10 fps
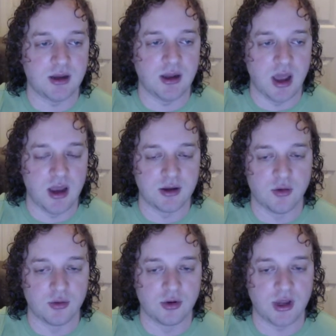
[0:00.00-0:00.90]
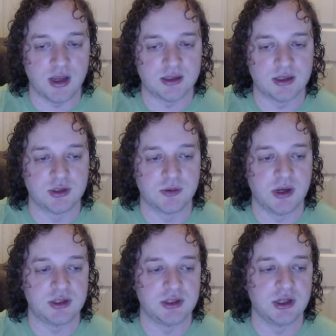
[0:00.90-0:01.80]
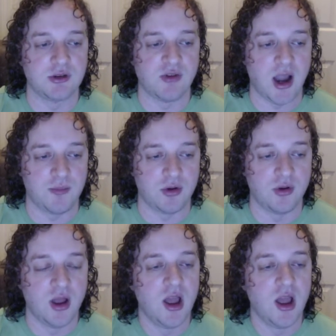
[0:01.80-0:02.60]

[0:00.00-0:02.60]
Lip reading: and corner case situations in a grapple.